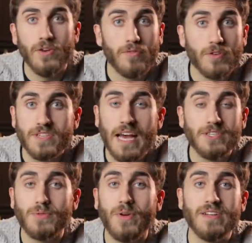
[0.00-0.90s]
You know, firstly, I
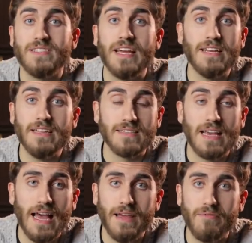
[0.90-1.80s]
just want to say to this
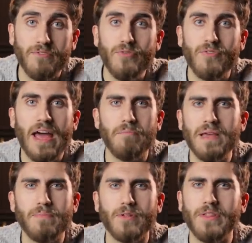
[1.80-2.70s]
guy, if you've had
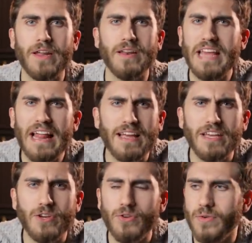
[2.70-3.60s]
people that yell at
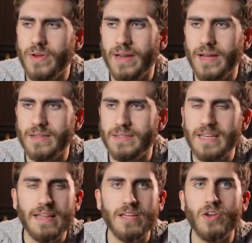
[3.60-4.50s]
you and, and
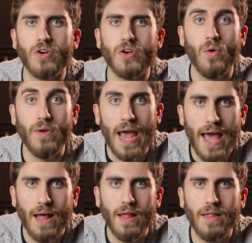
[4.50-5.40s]
say that you're going to
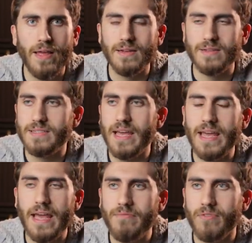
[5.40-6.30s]
hell and say
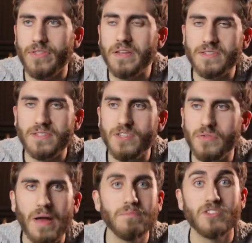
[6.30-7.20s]
hateful things to
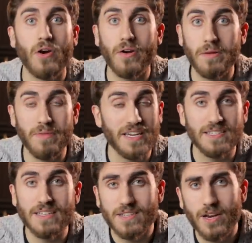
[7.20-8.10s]
you, I'm sorry, because
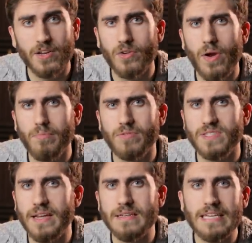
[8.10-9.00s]
that's not a good
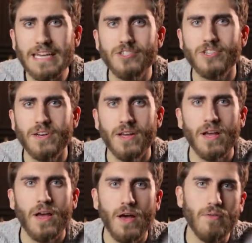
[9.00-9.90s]
representation
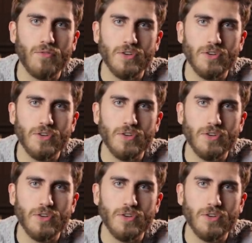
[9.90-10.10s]
of